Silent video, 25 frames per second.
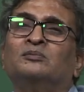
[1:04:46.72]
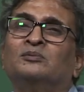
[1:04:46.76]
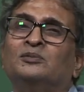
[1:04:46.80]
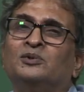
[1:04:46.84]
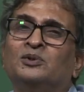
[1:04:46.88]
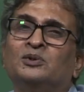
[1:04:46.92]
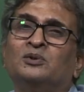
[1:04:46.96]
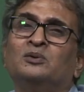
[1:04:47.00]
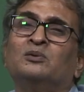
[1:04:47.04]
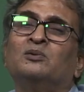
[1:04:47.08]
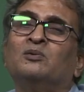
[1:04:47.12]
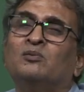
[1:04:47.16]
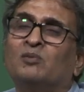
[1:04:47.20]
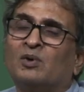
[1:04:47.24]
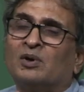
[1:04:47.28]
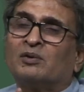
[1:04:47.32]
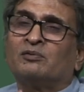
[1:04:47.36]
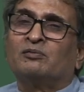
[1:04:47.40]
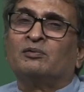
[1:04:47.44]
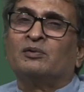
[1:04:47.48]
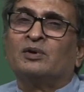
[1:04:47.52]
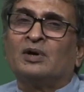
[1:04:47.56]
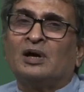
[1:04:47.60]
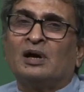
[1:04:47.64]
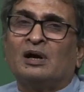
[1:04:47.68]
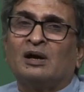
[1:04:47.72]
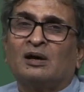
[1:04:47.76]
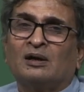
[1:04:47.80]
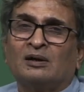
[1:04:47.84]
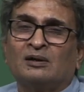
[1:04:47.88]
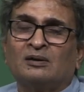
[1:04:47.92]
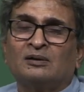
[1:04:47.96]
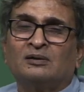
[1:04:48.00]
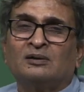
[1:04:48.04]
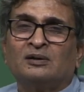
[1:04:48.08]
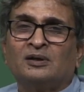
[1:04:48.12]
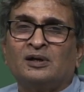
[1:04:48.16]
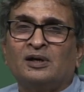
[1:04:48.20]
do what we are
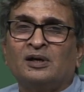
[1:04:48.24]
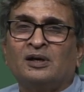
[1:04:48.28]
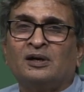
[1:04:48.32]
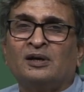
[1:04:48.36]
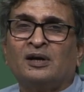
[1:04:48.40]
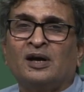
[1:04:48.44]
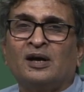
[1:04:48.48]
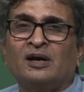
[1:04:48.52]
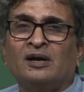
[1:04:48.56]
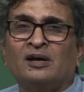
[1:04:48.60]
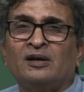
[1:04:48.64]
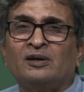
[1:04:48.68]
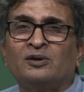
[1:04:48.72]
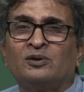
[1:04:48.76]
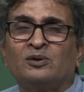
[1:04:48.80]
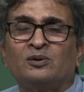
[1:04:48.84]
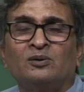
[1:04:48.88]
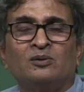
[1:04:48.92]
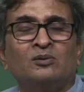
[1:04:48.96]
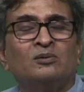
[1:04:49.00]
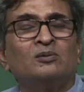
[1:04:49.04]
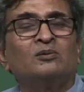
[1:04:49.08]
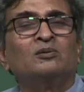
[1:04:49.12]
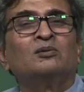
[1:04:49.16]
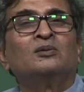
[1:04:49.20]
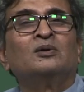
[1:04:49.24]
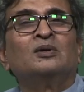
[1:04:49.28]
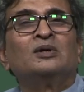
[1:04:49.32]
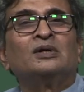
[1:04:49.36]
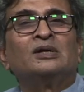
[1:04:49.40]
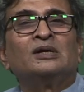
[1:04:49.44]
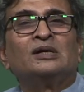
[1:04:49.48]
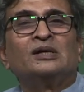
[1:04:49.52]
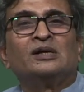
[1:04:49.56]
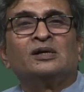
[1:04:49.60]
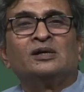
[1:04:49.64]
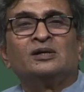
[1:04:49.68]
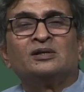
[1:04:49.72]
intending to do
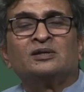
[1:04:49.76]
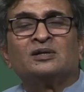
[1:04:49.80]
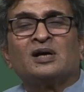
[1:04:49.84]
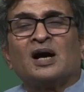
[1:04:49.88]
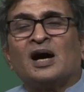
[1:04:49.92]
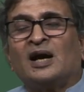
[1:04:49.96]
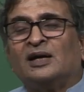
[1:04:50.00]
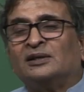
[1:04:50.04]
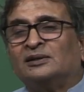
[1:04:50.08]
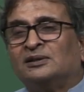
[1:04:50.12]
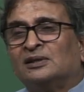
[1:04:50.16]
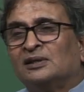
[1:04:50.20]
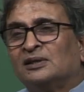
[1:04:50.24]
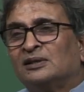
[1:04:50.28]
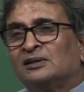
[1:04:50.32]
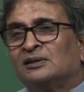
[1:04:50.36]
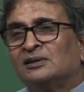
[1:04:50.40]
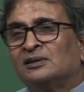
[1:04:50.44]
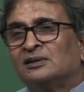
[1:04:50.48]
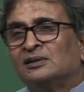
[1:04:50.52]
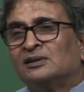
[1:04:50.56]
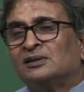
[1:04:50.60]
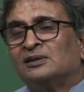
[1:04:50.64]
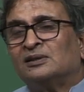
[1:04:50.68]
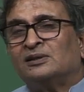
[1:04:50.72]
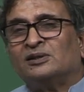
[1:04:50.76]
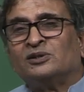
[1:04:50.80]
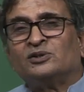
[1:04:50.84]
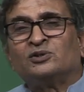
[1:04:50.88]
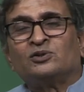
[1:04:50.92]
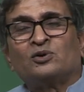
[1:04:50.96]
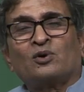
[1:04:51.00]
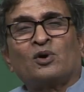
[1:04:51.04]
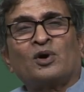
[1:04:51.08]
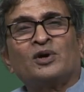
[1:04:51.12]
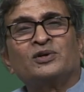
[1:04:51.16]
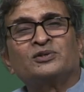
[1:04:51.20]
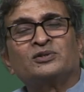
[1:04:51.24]
is either
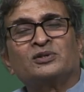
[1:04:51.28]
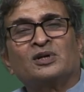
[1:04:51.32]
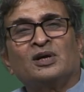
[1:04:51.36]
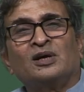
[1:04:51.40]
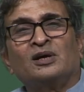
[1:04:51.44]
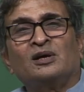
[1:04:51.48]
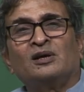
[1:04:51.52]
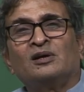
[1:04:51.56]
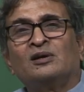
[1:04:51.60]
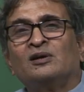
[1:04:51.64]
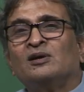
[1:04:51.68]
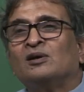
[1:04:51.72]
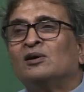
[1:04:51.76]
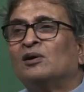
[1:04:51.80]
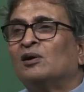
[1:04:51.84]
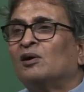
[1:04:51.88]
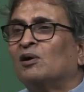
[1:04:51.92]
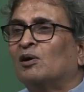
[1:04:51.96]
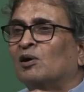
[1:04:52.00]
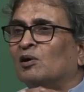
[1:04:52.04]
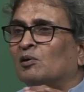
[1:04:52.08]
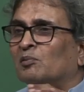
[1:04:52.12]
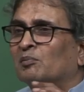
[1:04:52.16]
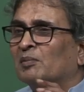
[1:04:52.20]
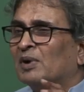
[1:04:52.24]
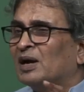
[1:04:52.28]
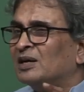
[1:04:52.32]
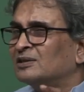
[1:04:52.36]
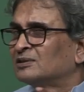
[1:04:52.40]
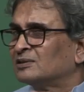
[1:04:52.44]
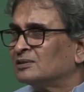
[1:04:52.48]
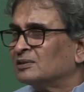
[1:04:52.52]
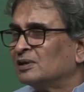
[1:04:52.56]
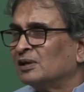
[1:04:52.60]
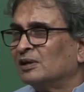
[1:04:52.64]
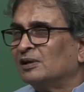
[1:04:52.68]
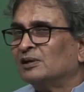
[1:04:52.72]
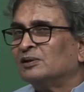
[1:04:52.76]
destroy scale or mask
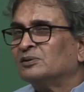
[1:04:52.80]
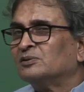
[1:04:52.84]
scale.